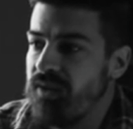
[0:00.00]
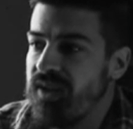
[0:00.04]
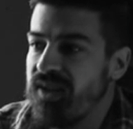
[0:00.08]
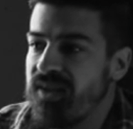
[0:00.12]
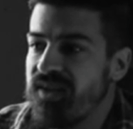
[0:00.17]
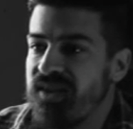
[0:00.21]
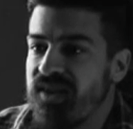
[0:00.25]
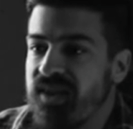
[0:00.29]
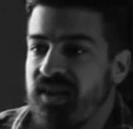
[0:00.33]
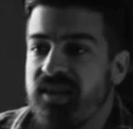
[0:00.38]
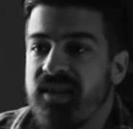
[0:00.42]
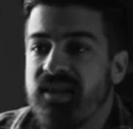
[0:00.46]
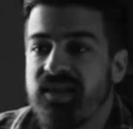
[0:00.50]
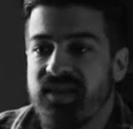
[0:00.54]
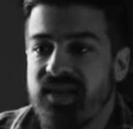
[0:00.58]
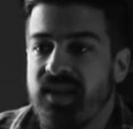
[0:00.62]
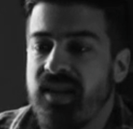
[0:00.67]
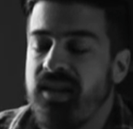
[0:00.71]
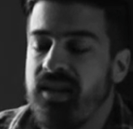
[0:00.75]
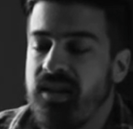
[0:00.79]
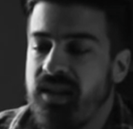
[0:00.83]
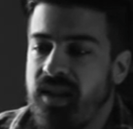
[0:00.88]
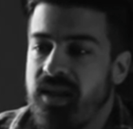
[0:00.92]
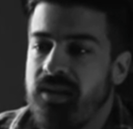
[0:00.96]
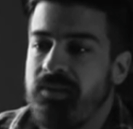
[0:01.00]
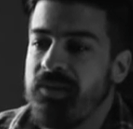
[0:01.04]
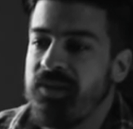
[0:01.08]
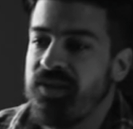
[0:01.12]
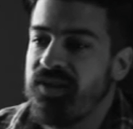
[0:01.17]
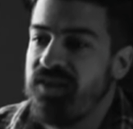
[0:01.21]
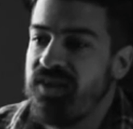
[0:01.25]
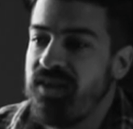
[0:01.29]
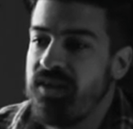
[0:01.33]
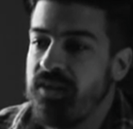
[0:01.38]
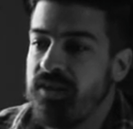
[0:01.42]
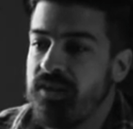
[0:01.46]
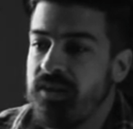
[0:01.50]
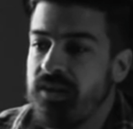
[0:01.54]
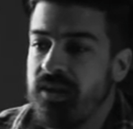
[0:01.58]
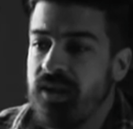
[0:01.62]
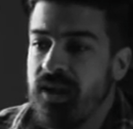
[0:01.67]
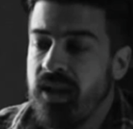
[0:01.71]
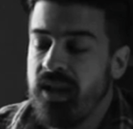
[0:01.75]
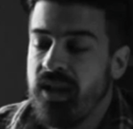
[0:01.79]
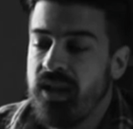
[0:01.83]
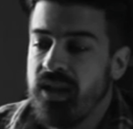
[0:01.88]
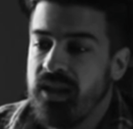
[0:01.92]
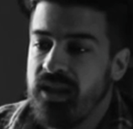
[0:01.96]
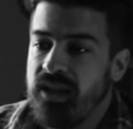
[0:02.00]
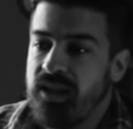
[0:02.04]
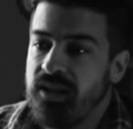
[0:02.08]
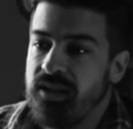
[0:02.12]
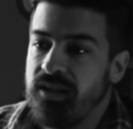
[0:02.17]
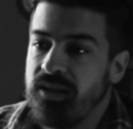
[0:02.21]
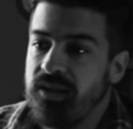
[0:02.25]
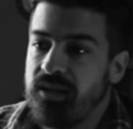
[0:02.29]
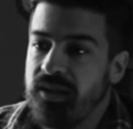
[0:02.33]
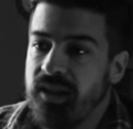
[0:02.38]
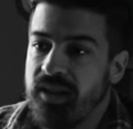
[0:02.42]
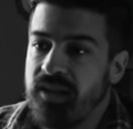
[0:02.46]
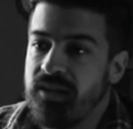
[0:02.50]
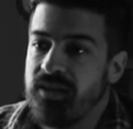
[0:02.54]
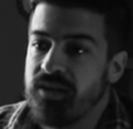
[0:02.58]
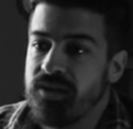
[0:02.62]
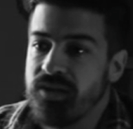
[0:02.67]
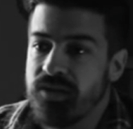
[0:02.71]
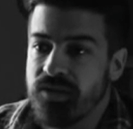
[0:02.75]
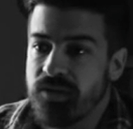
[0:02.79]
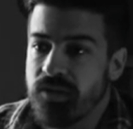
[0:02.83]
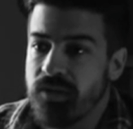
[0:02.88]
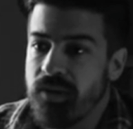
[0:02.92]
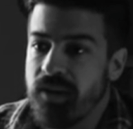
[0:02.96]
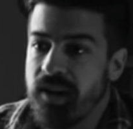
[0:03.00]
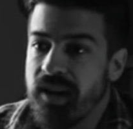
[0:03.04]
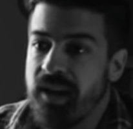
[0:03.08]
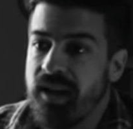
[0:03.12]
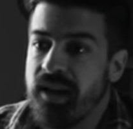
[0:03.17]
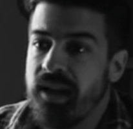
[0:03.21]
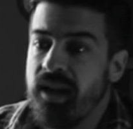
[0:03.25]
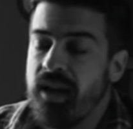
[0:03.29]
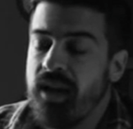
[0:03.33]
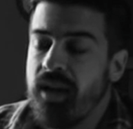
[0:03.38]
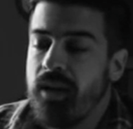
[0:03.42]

He said that Satan came to steal, kill, and destroy,